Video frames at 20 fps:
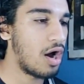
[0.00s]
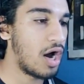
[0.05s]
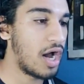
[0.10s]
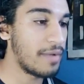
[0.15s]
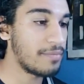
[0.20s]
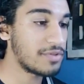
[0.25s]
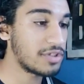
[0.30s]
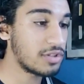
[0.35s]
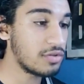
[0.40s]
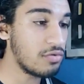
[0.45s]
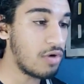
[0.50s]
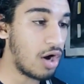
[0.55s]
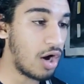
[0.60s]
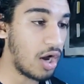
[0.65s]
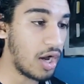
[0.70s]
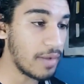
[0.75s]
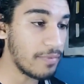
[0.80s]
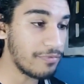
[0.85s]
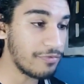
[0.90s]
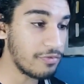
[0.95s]
I'm still
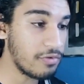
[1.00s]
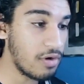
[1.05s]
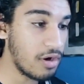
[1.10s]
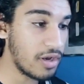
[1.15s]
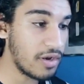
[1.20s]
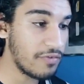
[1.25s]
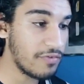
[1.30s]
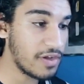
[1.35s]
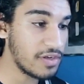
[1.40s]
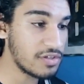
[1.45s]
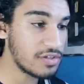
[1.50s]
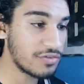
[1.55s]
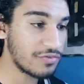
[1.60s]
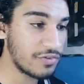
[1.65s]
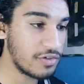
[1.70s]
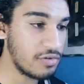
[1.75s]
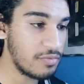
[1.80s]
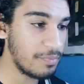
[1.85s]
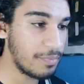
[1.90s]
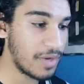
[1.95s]
hyped for an Avengers
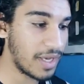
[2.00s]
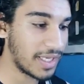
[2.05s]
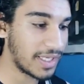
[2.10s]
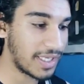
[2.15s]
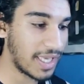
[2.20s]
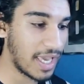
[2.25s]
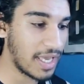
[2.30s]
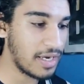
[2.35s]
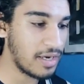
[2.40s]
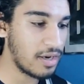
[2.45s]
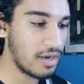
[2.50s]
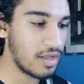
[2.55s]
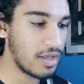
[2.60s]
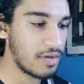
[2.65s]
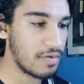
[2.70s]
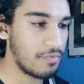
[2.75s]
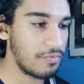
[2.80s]
film, but again,